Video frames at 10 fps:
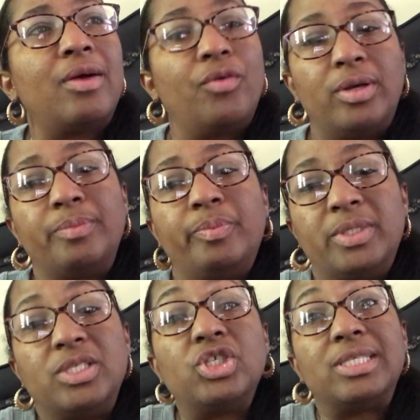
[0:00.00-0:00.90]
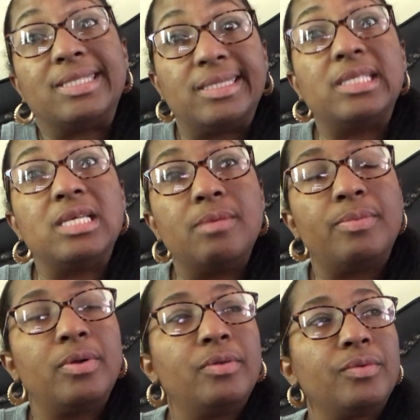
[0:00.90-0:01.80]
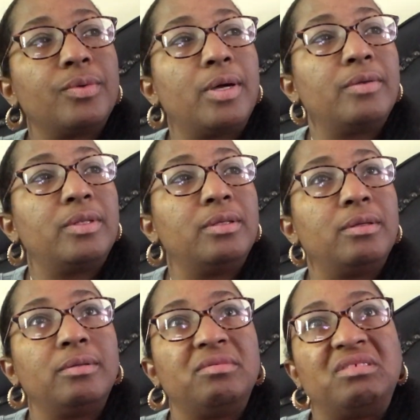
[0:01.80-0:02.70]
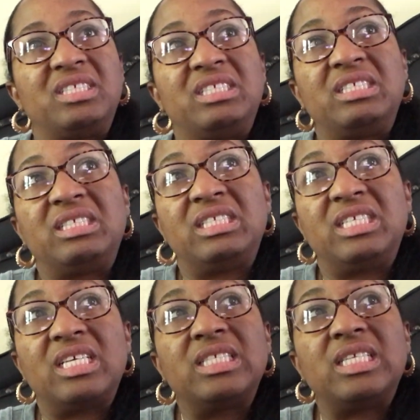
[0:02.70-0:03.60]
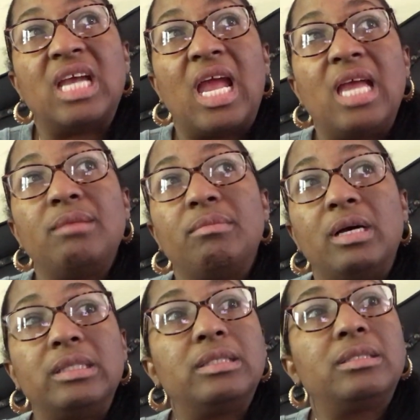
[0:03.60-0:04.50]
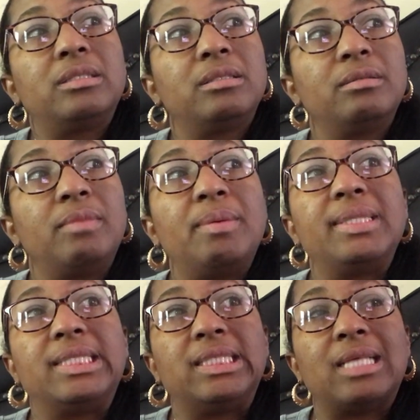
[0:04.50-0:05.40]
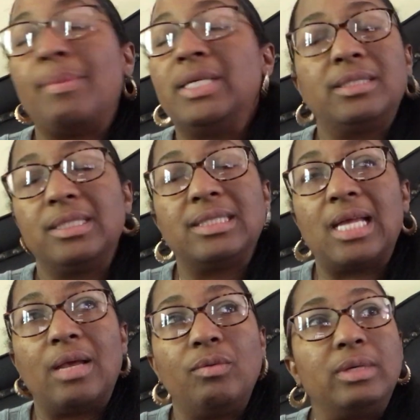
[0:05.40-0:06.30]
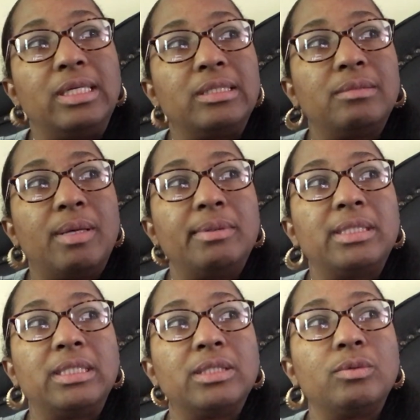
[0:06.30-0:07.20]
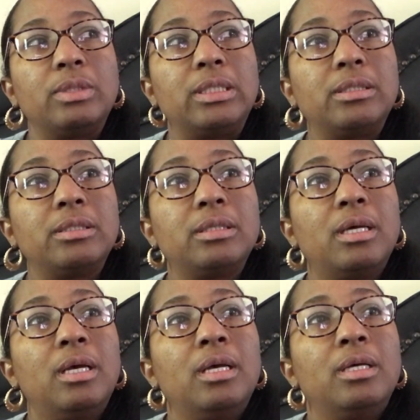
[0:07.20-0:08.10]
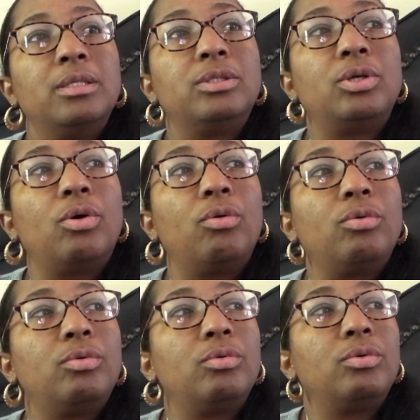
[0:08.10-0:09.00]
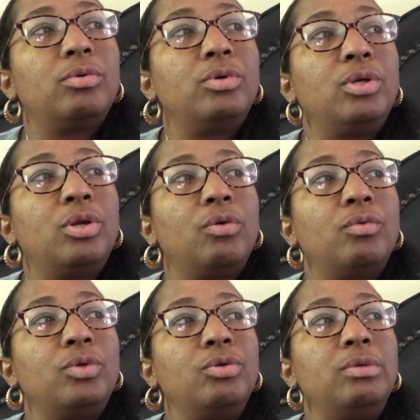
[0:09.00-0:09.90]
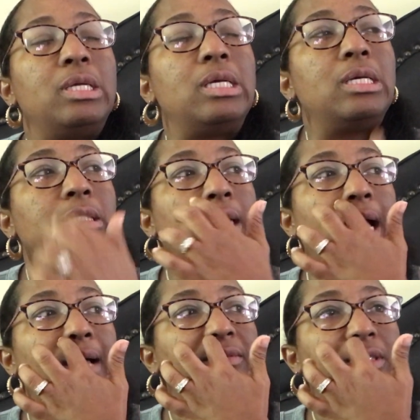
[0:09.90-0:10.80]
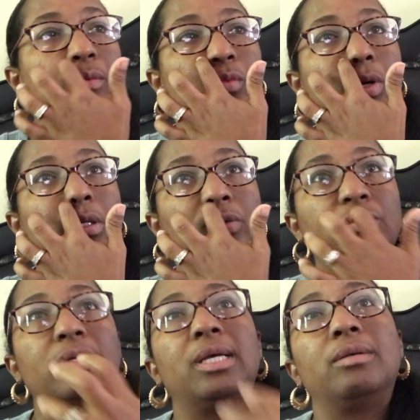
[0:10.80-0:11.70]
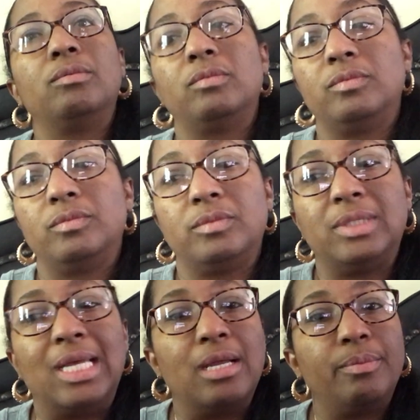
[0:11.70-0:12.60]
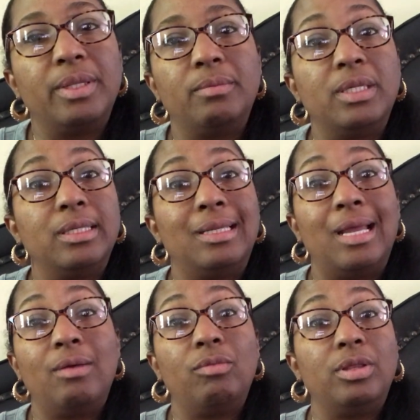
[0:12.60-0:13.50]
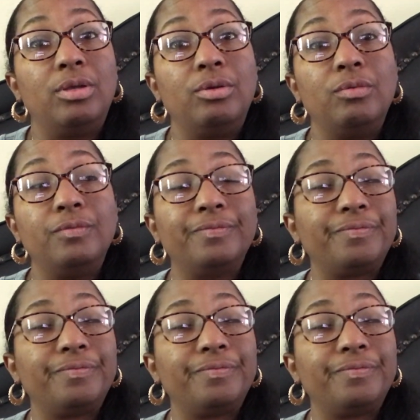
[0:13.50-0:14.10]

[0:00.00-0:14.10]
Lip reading: or position to sleep throughout the 6 to 8 months. 6 to 8 weeks, maybe 6 weeks. So, you need to have someone who can get up in the middle of the night with you.